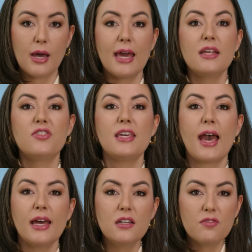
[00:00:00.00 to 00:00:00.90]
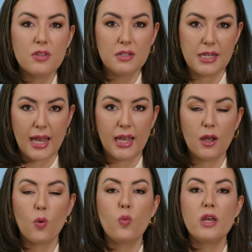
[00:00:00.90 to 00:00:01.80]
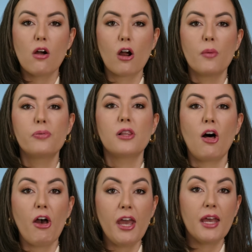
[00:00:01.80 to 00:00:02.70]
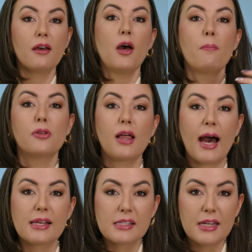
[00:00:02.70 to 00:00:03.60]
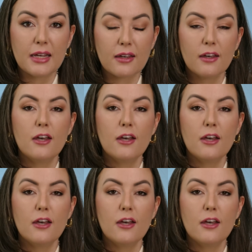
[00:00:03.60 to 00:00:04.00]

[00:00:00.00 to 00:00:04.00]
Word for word: And at the end of the day, we are applying plastic